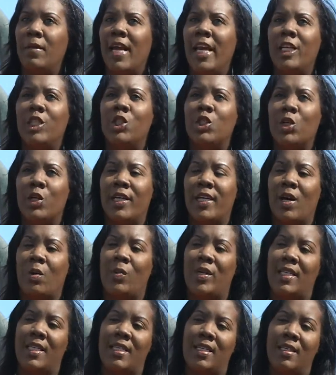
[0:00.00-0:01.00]
ensure that
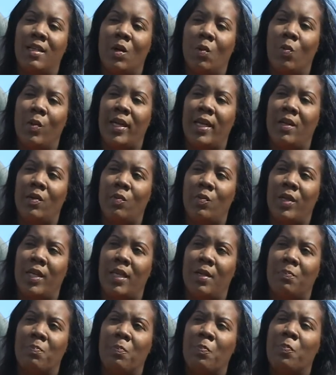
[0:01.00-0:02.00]
we we,
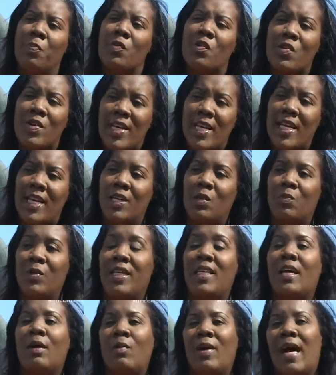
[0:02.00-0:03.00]
we prayed, we
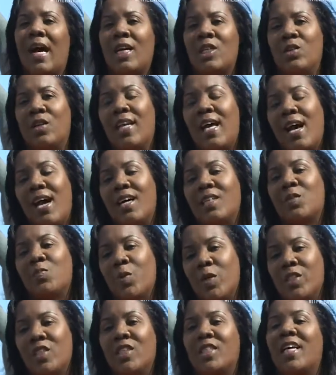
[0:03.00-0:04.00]
actually asked
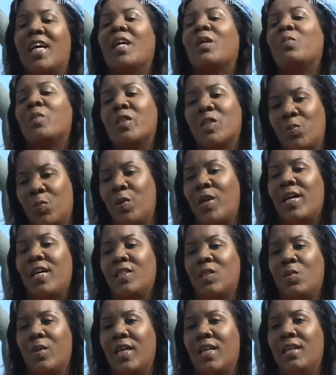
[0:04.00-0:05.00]
person to help us pray
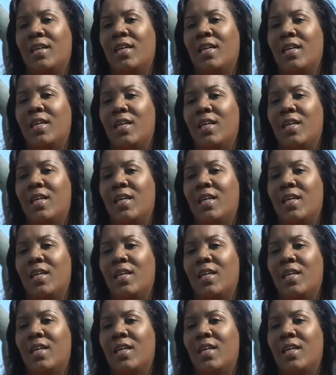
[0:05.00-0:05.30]
as well.